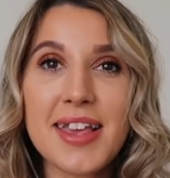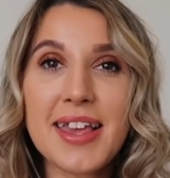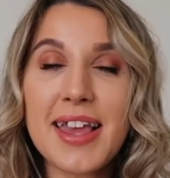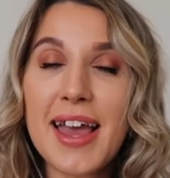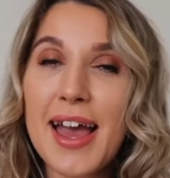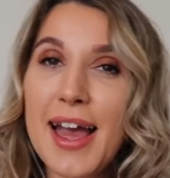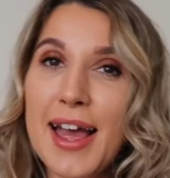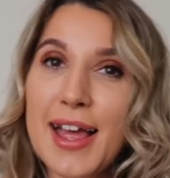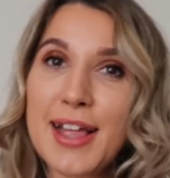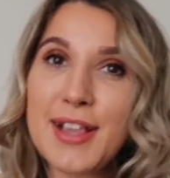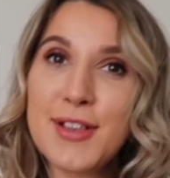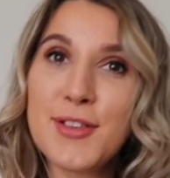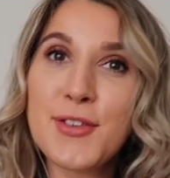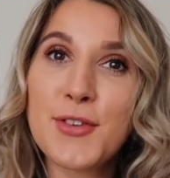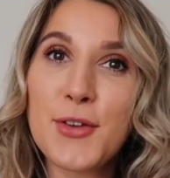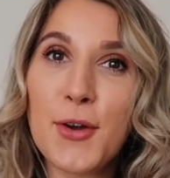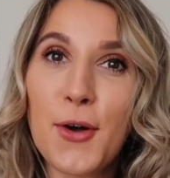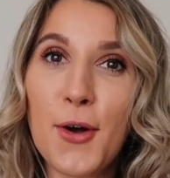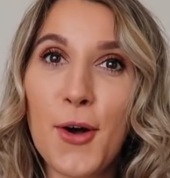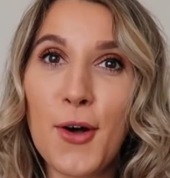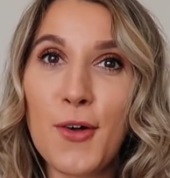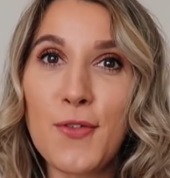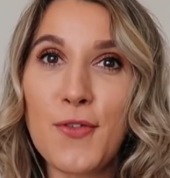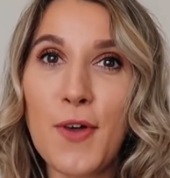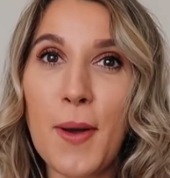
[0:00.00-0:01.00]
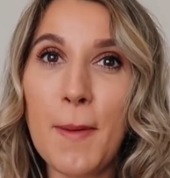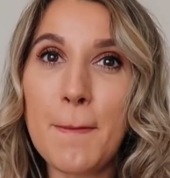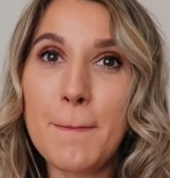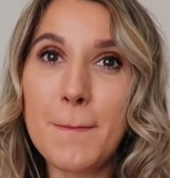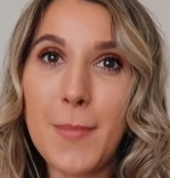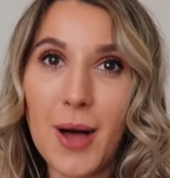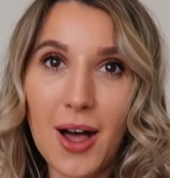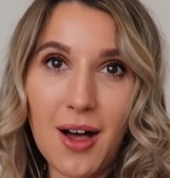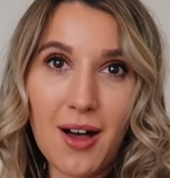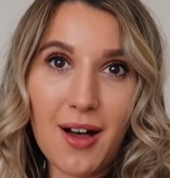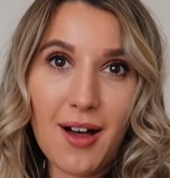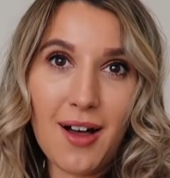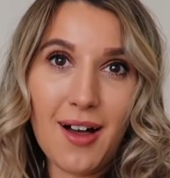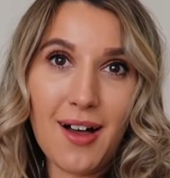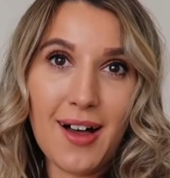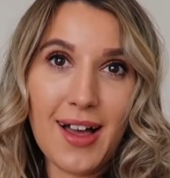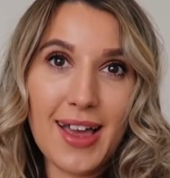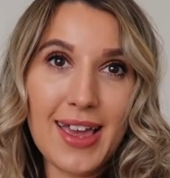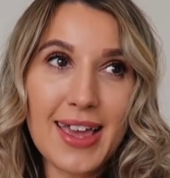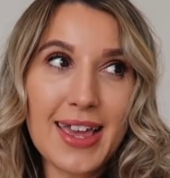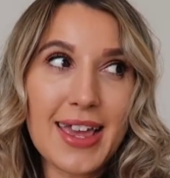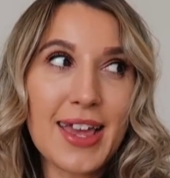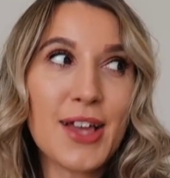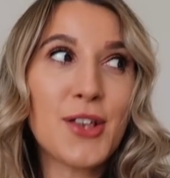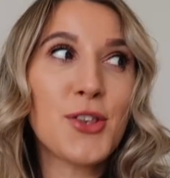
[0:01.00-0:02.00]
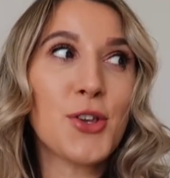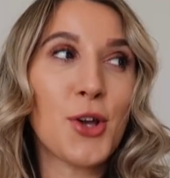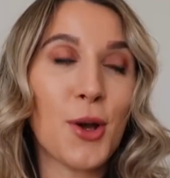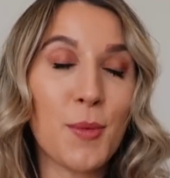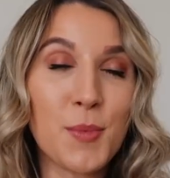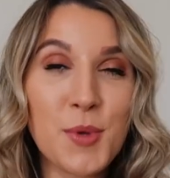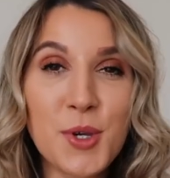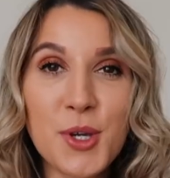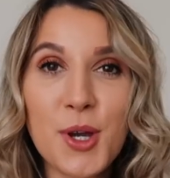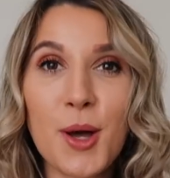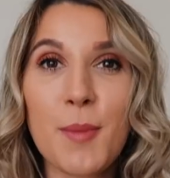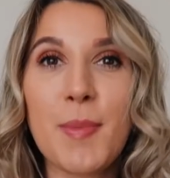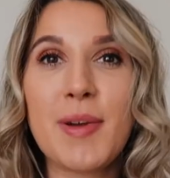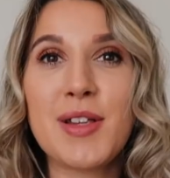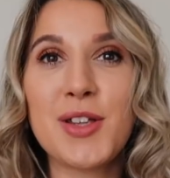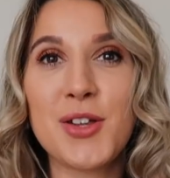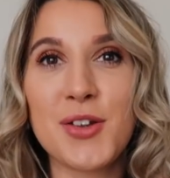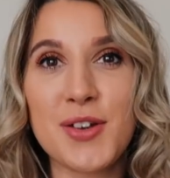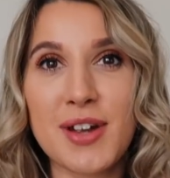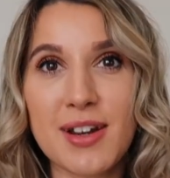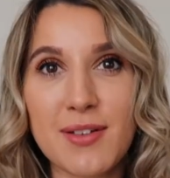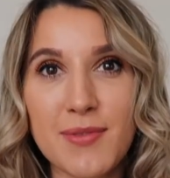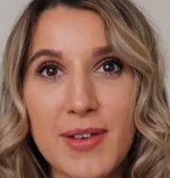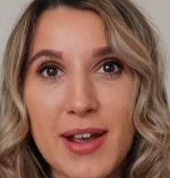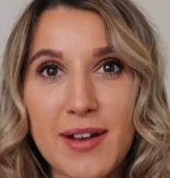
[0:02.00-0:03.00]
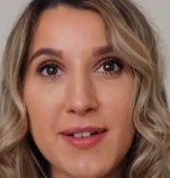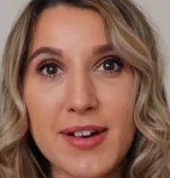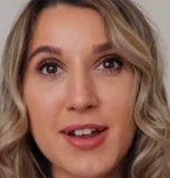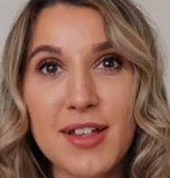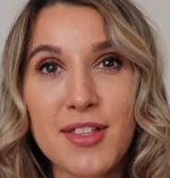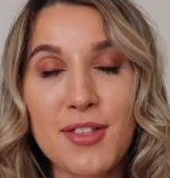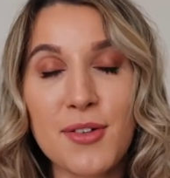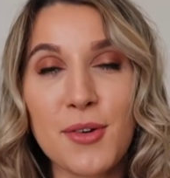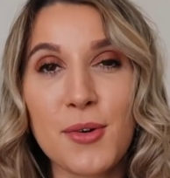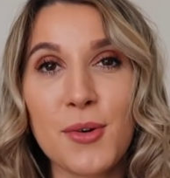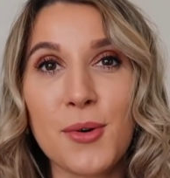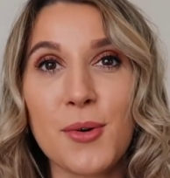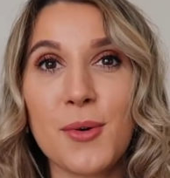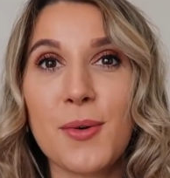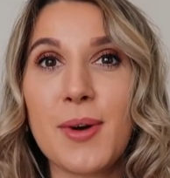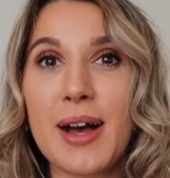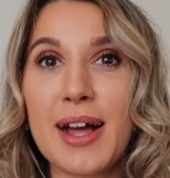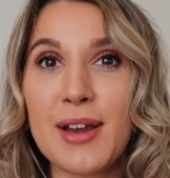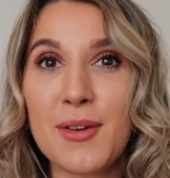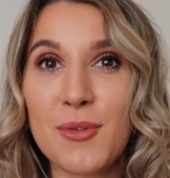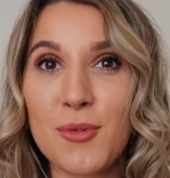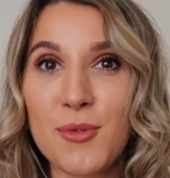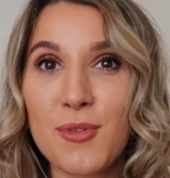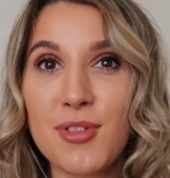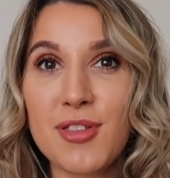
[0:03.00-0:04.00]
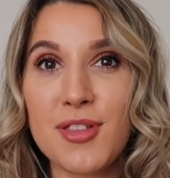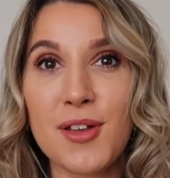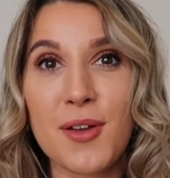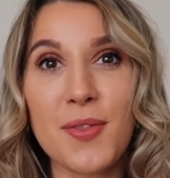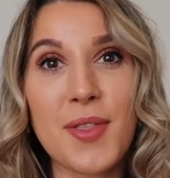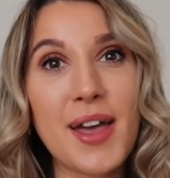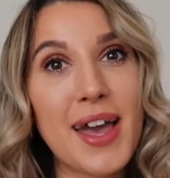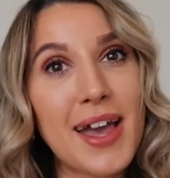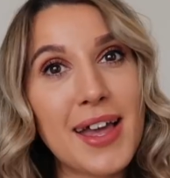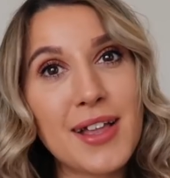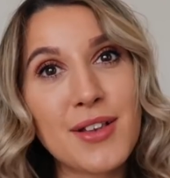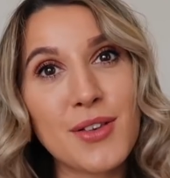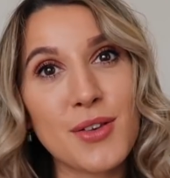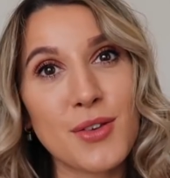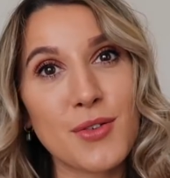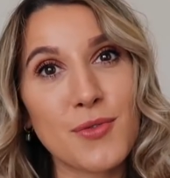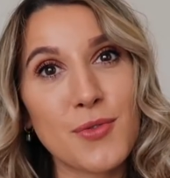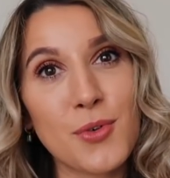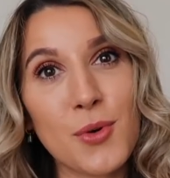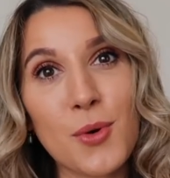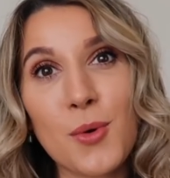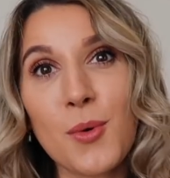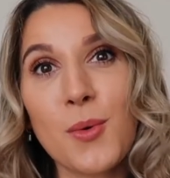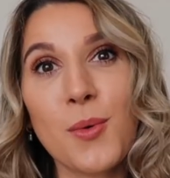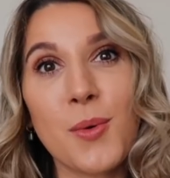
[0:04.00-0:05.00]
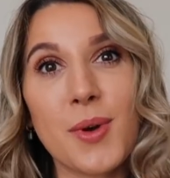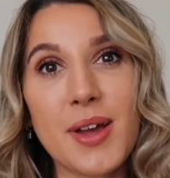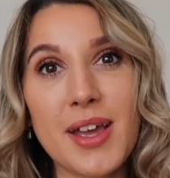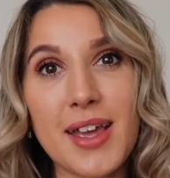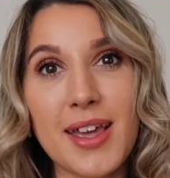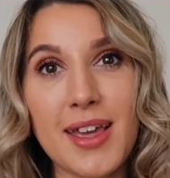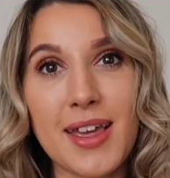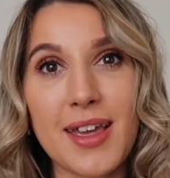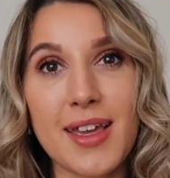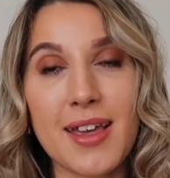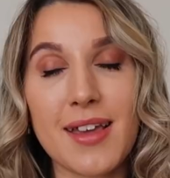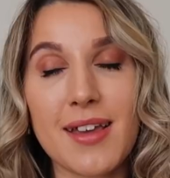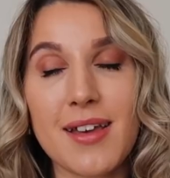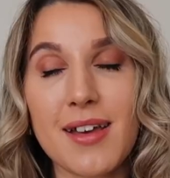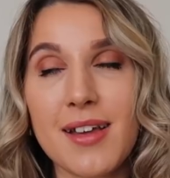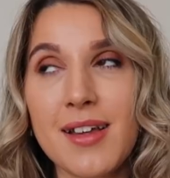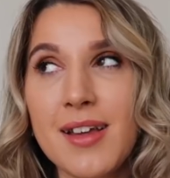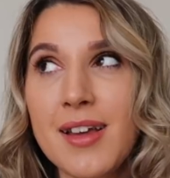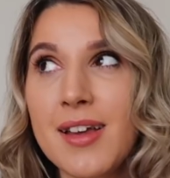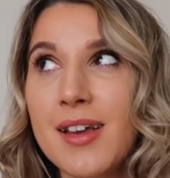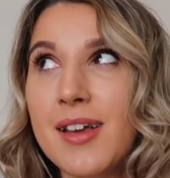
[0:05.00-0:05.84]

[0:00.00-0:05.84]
the end of my Topshop and Stradivarius haul, and also the end of haul week.